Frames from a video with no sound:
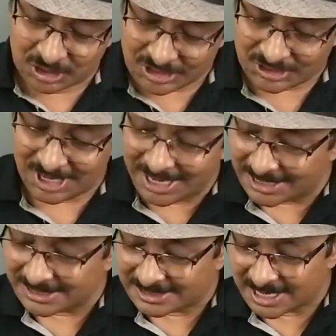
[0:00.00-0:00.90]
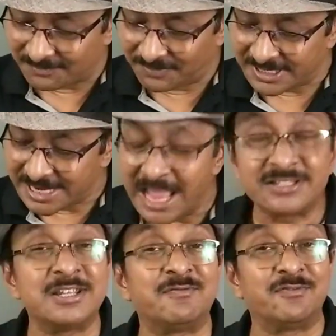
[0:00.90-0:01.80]
this is a
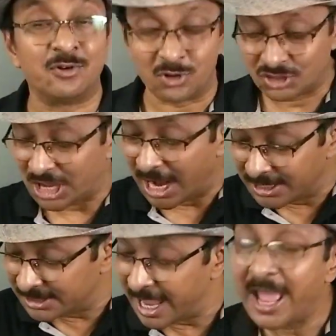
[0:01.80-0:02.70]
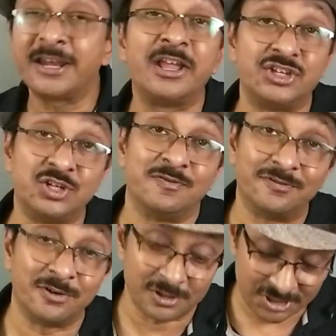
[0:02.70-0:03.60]
fantastic force under the handkerchief
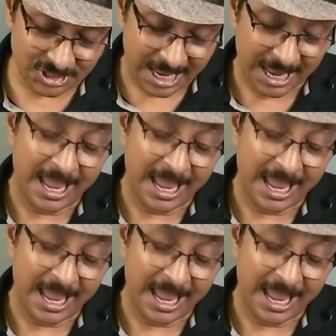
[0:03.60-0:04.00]
force,